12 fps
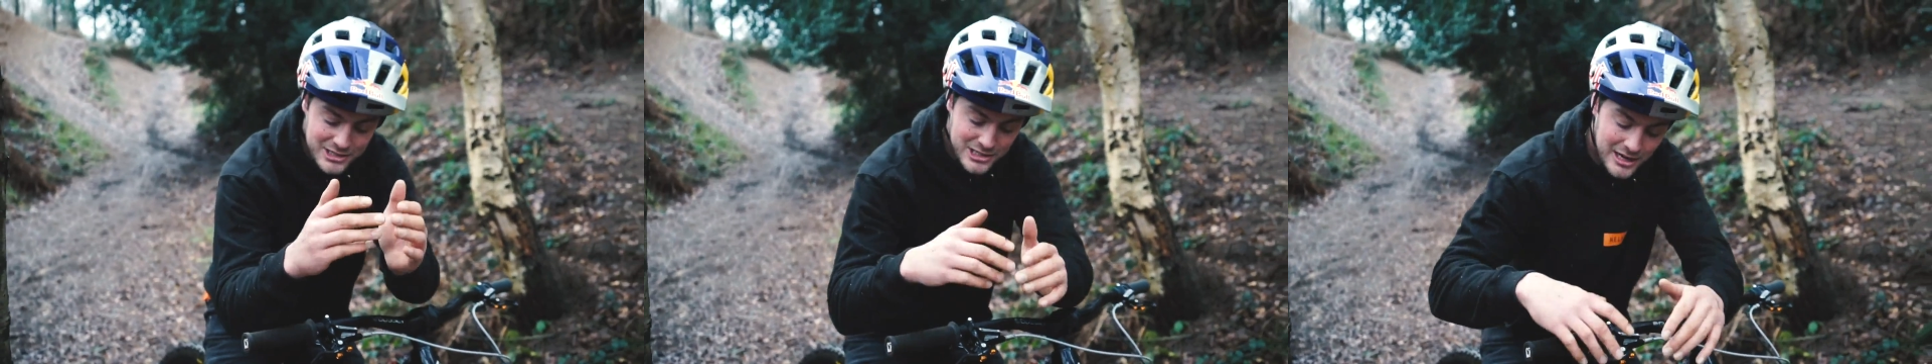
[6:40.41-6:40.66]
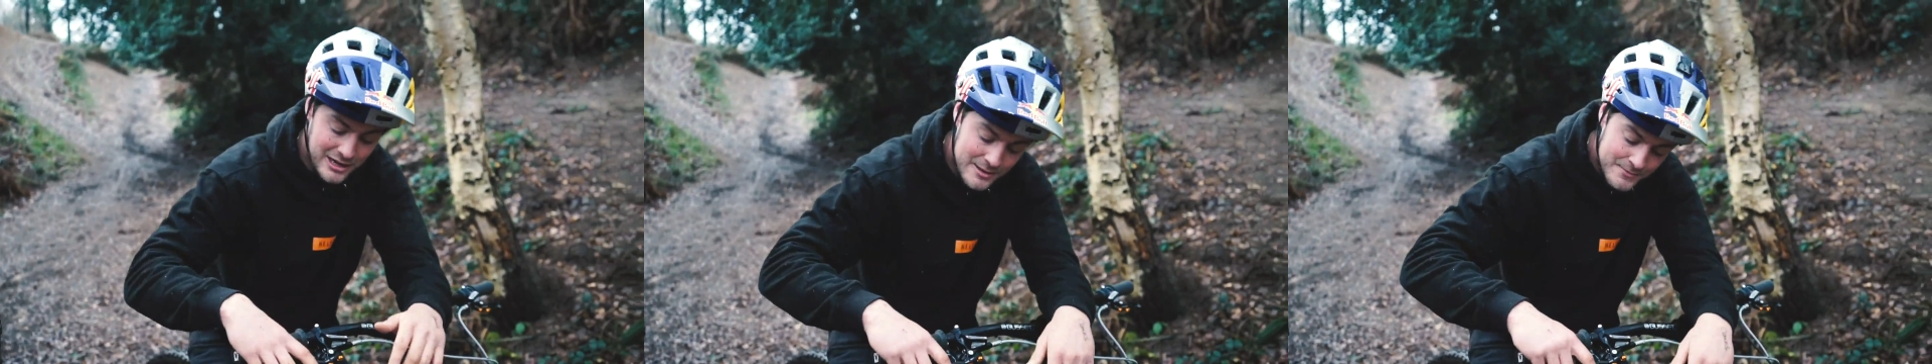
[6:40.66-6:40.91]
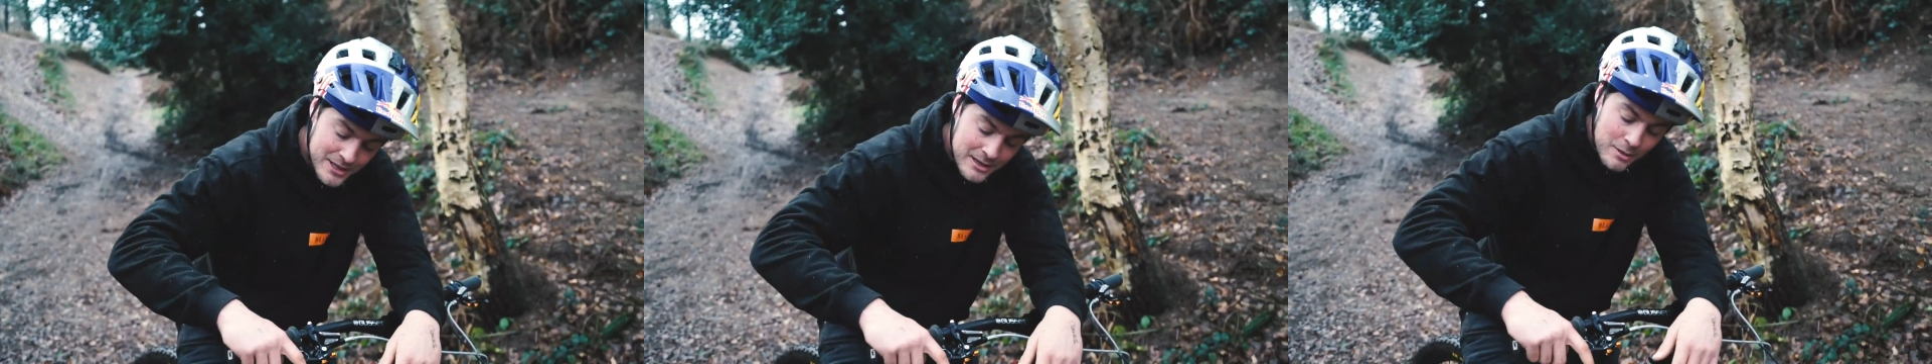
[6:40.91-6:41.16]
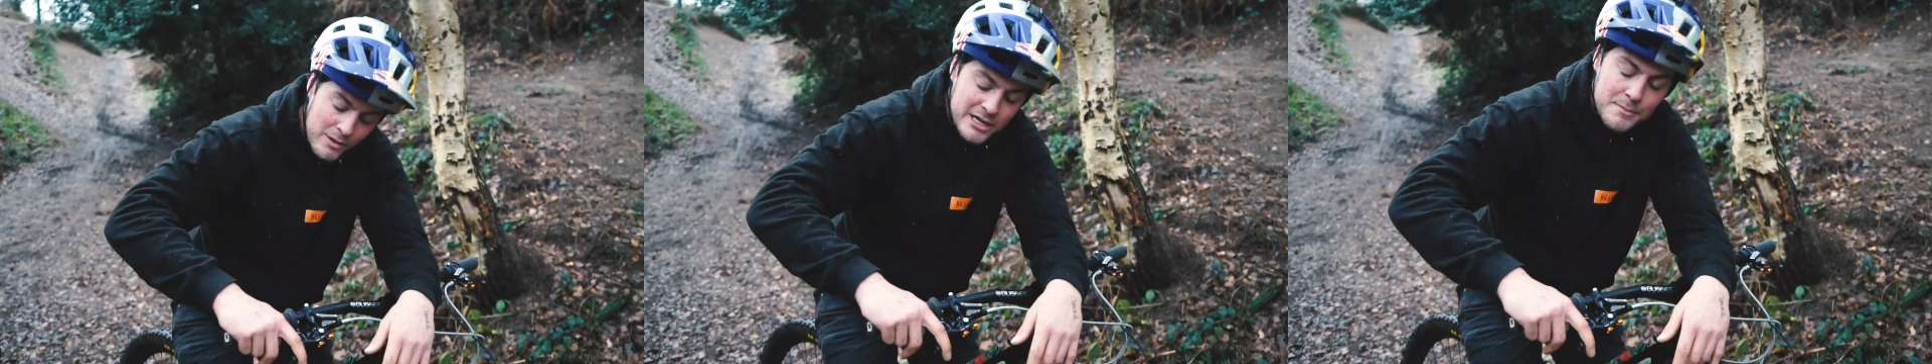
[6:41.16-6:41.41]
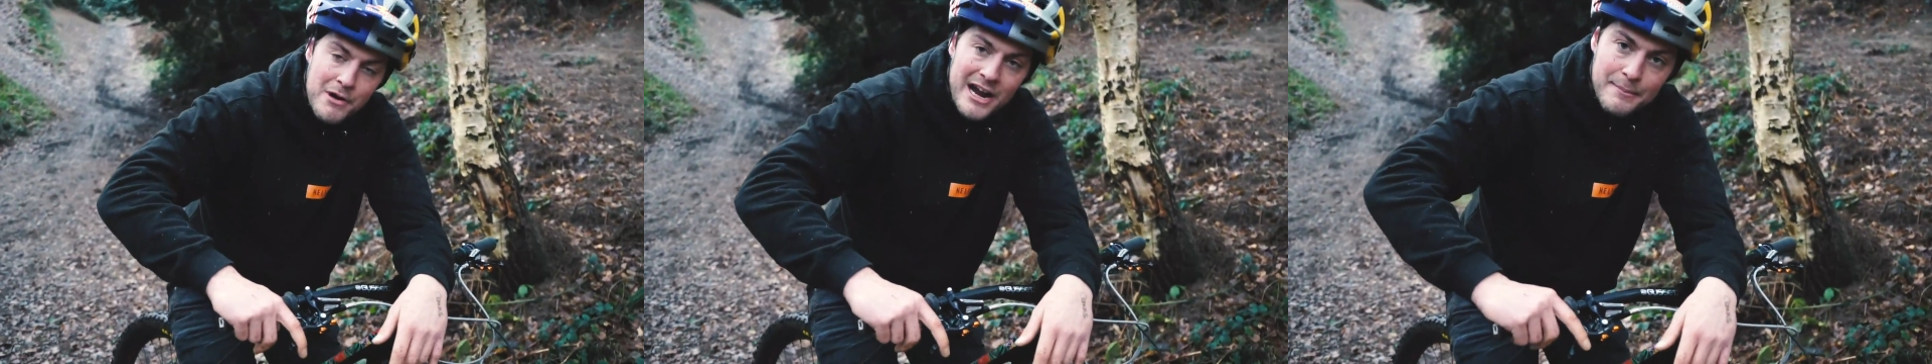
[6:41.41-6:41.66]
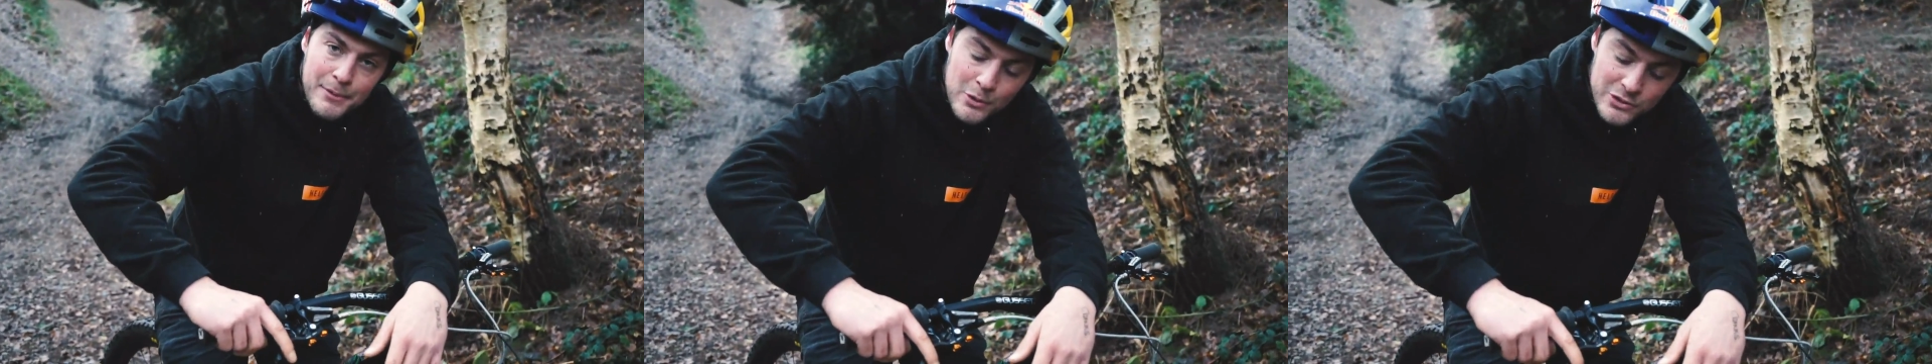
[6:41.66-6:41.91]
So when your
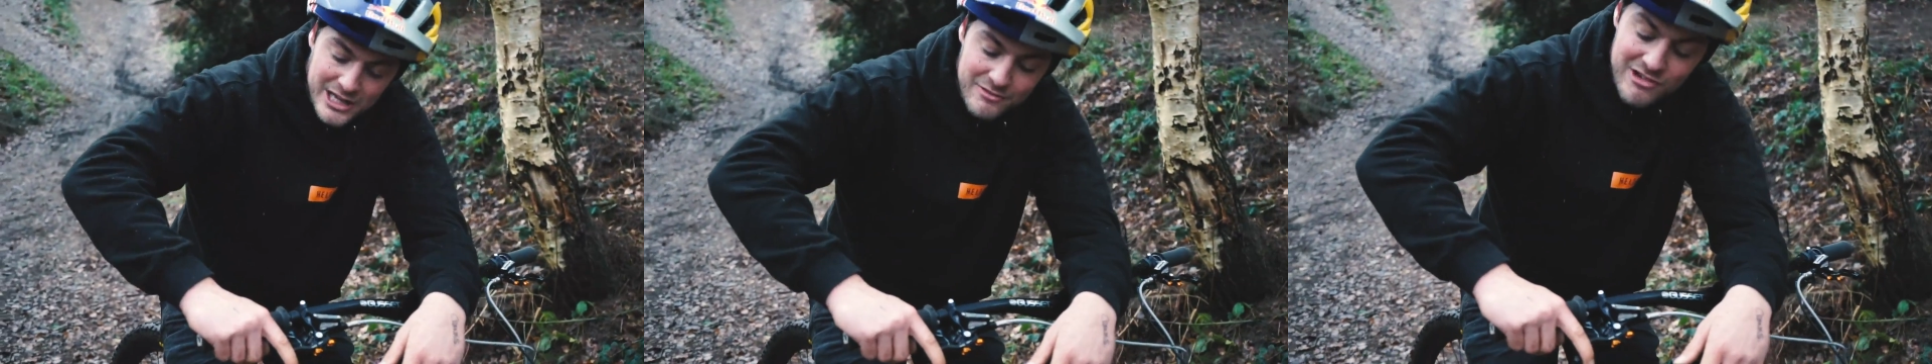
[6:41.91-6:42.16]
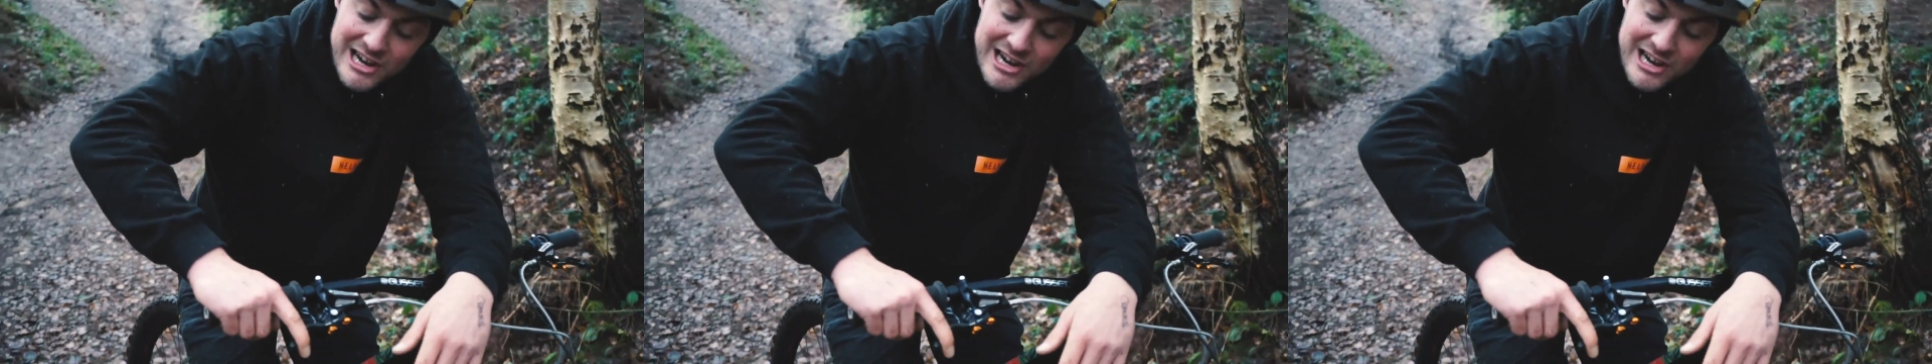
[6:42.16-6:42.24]
brake pulls in